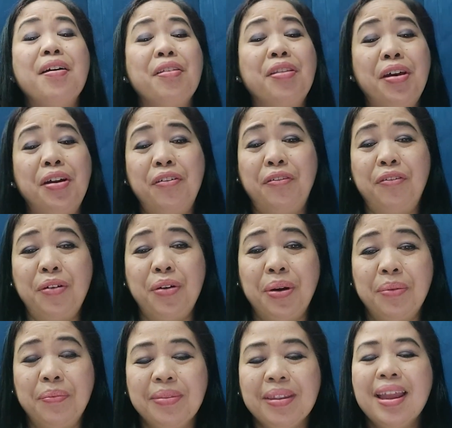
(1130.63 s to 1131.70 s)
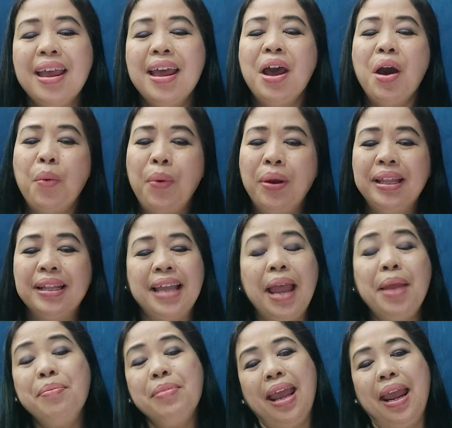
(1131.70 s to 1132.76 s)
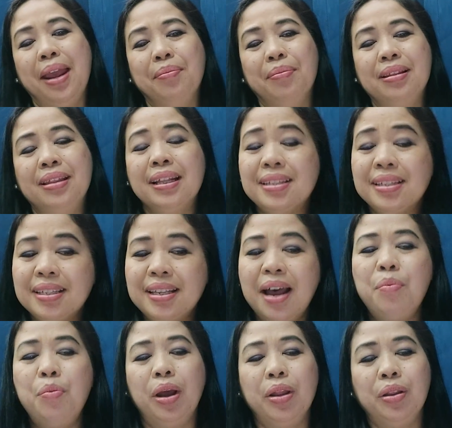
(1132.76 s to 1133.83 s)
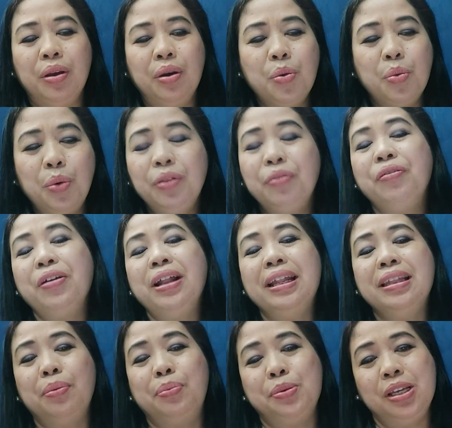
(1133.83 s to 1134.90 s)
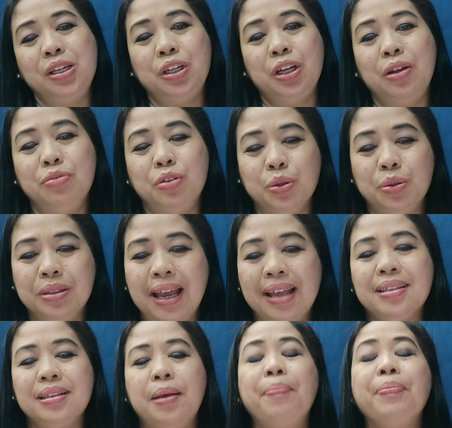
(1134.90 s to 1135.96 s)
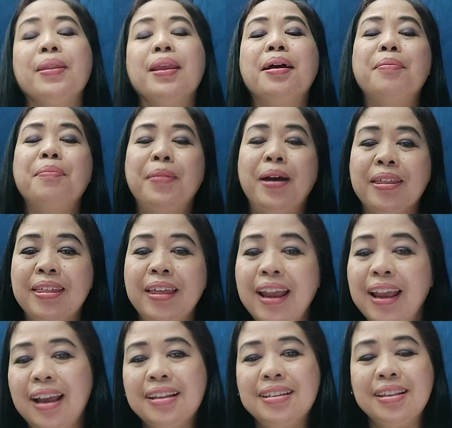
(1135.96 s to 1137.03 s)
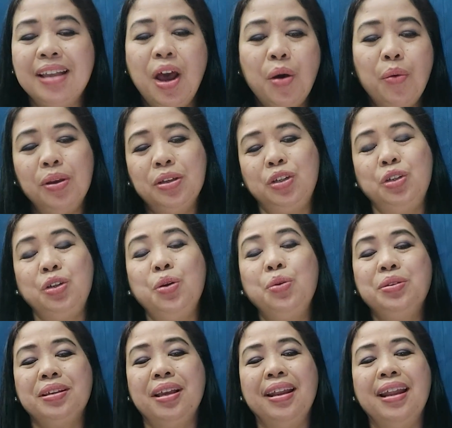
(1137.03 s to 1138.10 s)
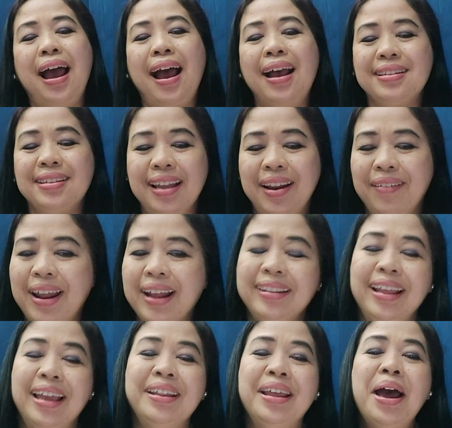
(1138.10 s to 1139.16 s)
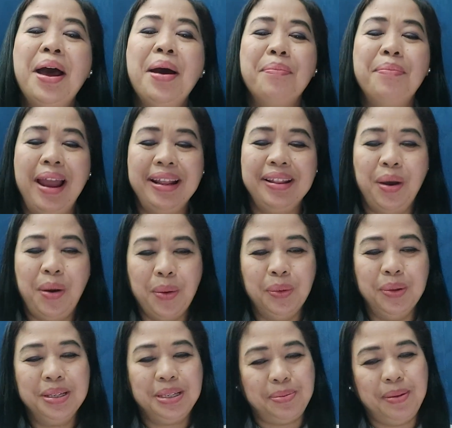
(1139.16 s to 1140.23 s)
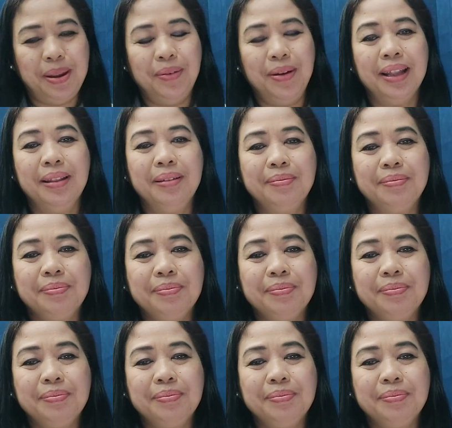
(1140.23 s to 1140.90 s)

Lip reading: Therefore, when the time came that someone would fill in the position of Judas, Matthias was chosen as directed by the Holy Spirit.